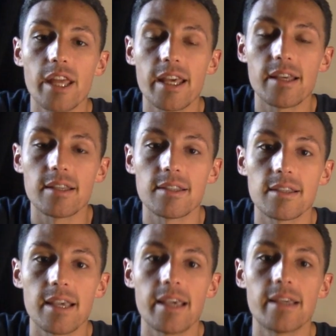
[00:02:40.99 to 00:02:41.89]

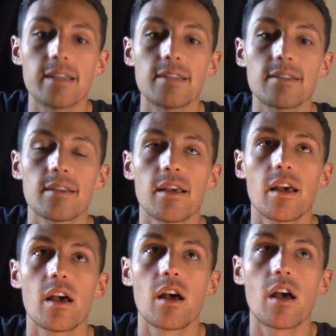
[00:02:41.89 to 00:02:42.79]
is
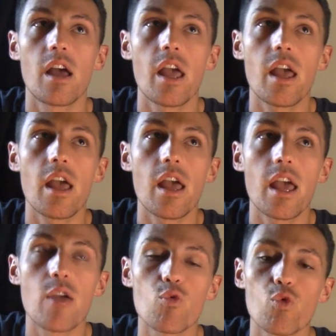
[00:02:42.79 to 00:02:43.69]

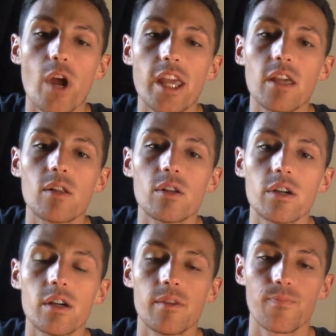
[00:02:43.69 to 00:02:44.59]
a
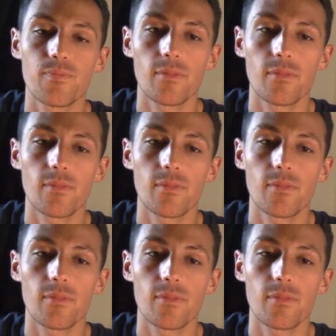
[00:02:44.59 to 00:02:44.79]
regular